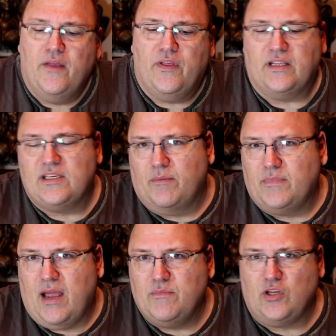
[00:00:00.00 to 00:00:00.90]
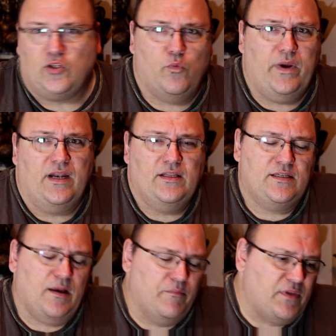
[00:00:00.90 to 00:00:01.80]
that sometimes it's a win and
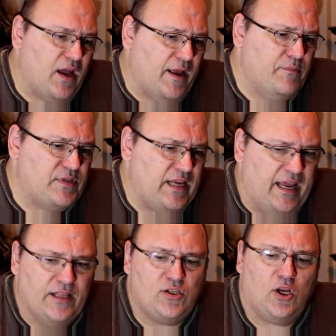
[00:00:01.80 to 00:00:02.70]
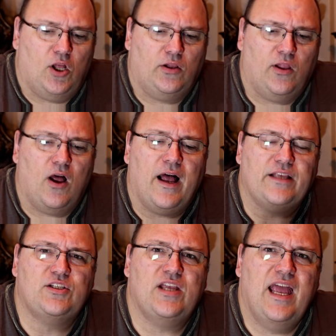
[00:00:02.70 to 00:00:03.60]
sometimes it's a
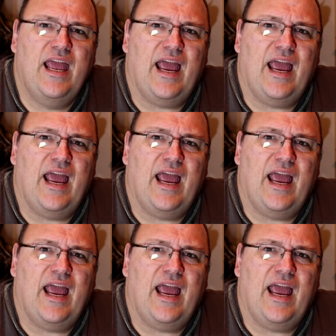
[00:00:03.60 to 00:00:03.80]
loss.